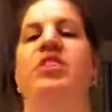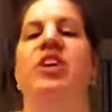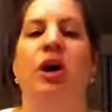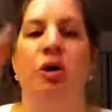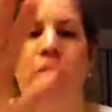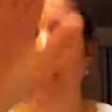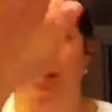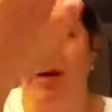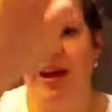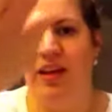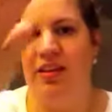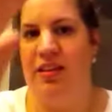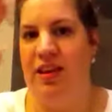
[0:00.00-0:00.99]
so, and
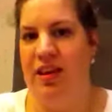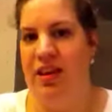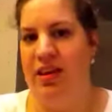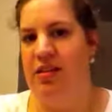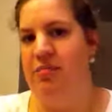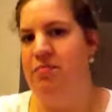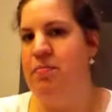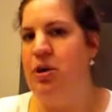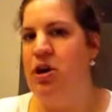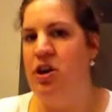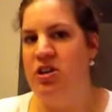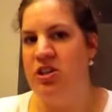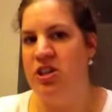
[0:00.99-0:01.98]
make the
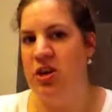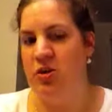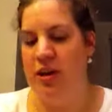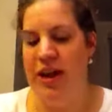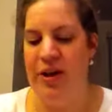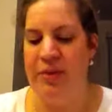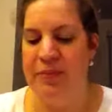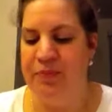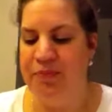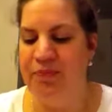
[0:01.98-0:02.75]
bars go down.